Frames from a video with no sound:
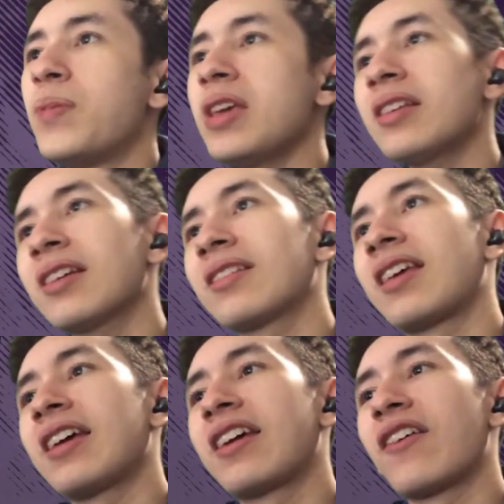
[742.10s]
Beat can
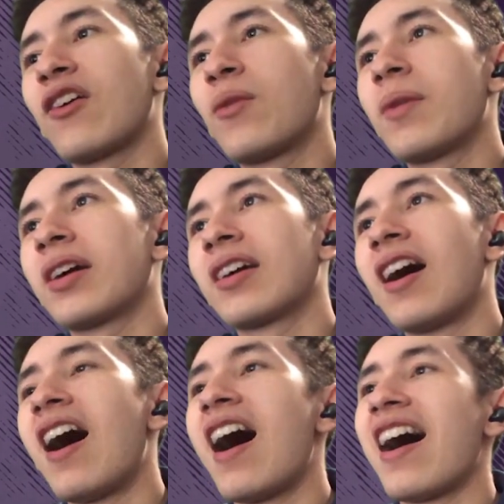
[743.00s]
take care. Oh my
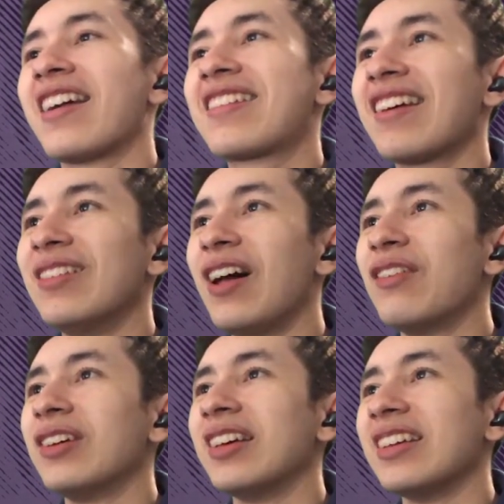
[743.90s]
gosh, I
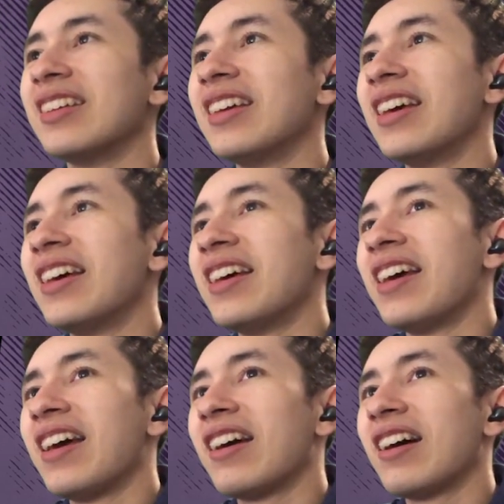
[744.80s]
love it.
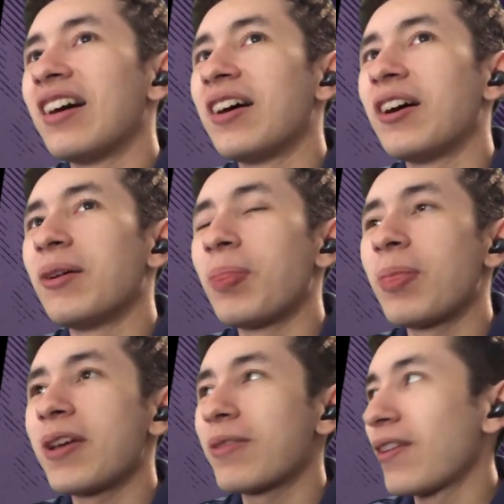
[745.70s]
Um,
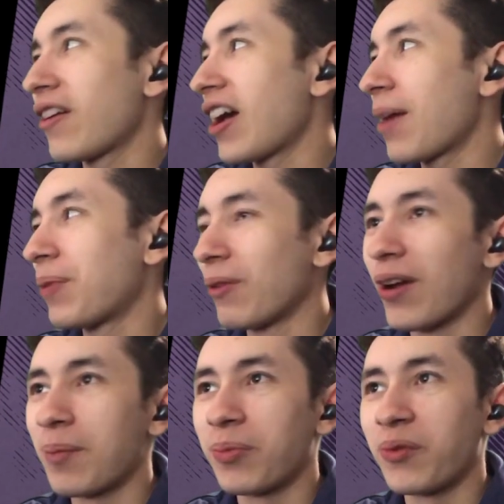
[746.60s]
makes me very happy.
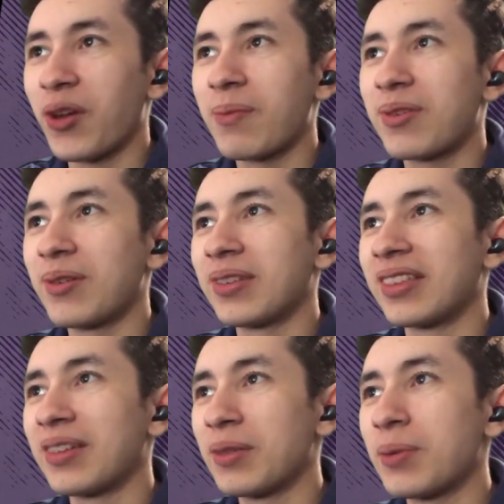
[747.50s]
Rhyme, Rhyme's doing
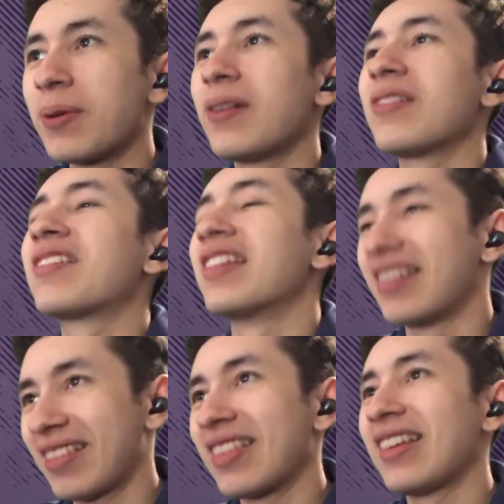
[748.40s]
the, the pose she
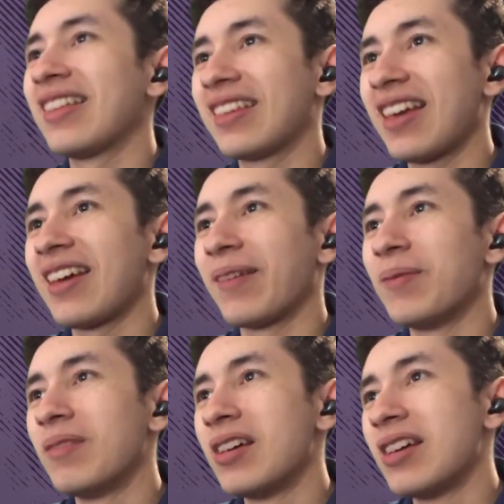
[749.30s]
does in the, in the game.